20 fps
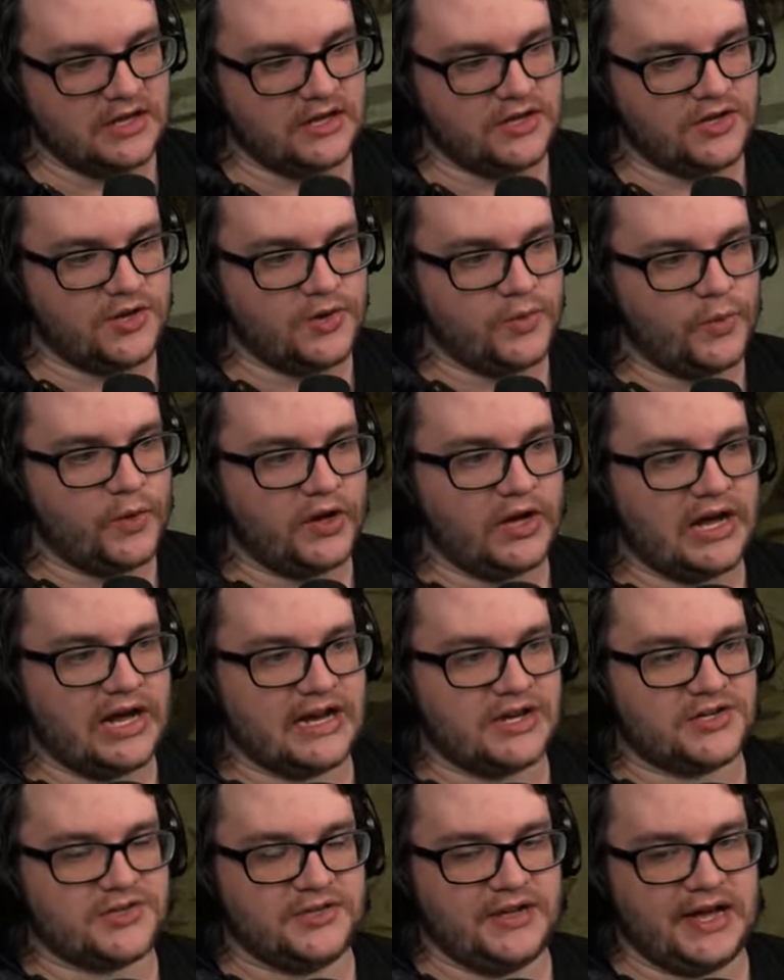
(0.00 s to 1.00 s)
you will
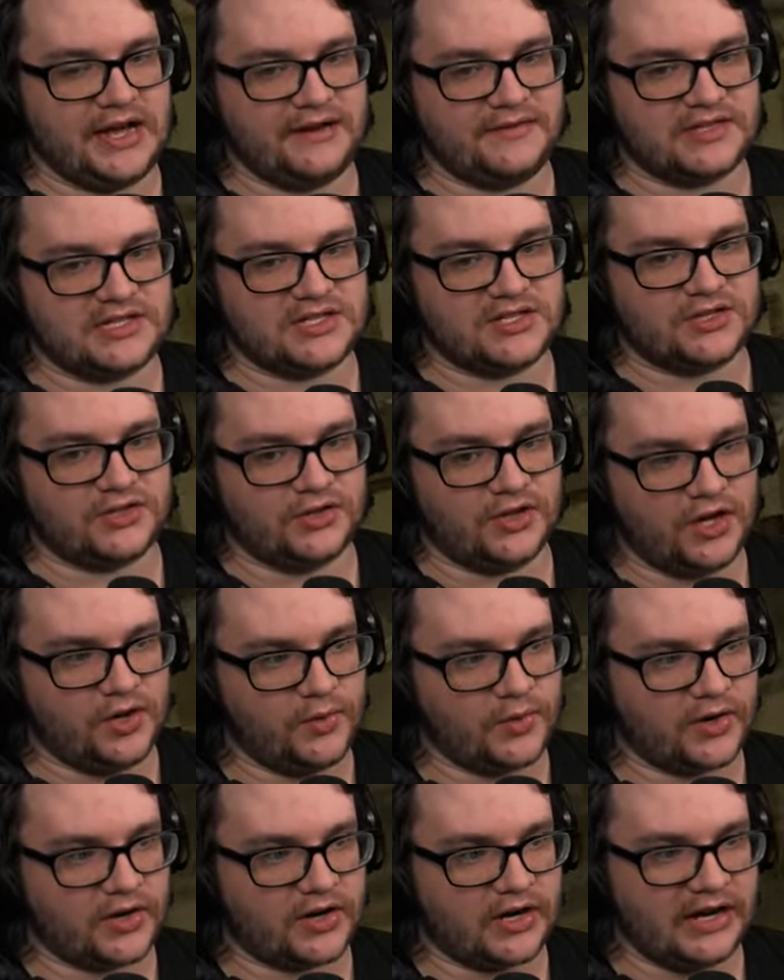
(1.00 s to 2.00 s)
actually have
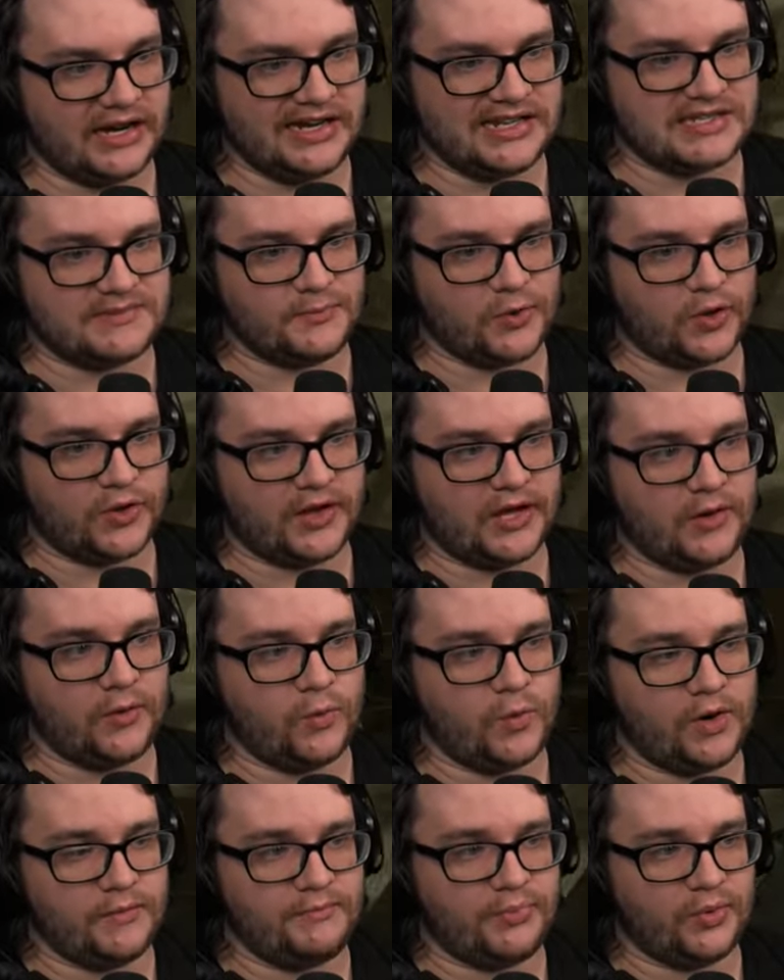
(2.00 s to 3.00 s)
slower and it's more like
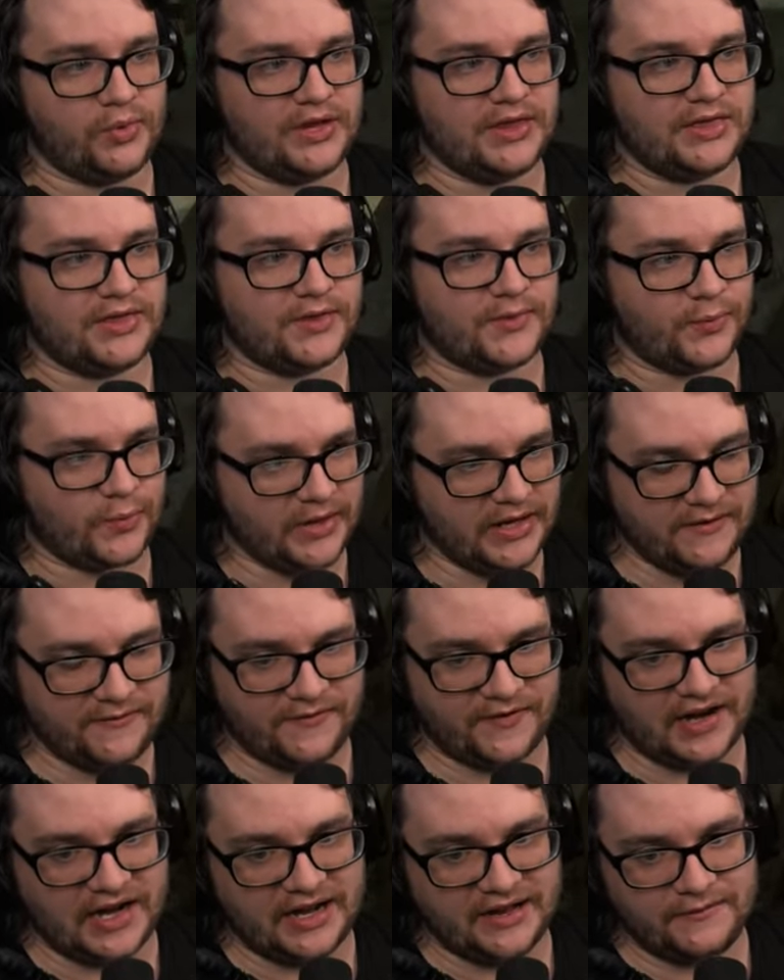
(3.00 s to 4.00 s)

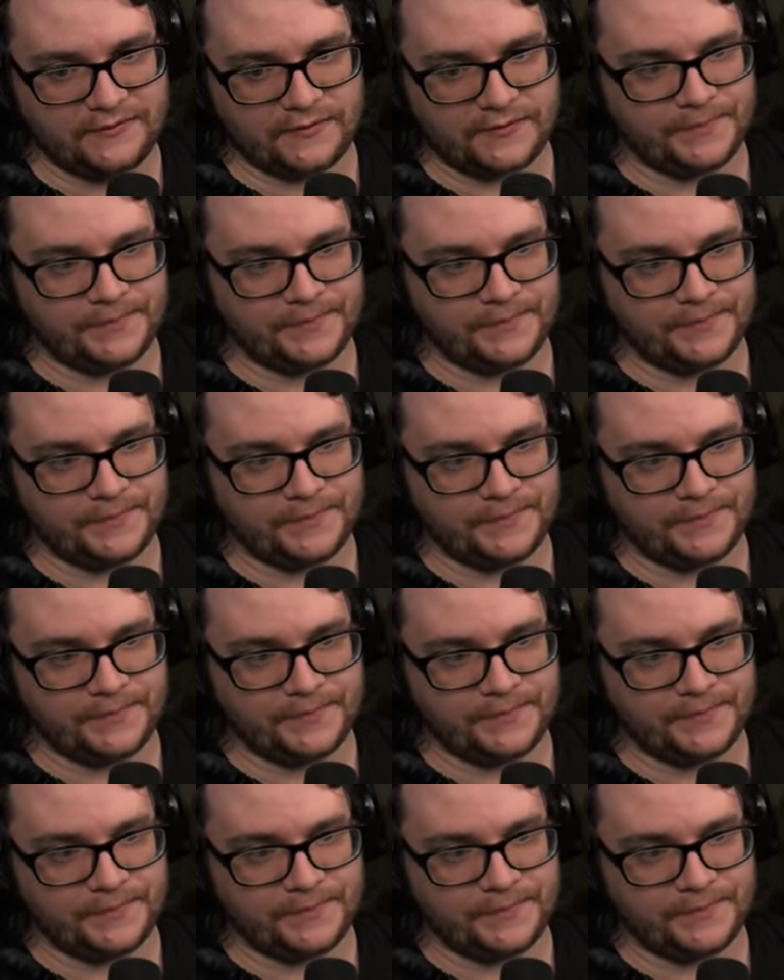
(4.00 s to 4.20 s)
1.35.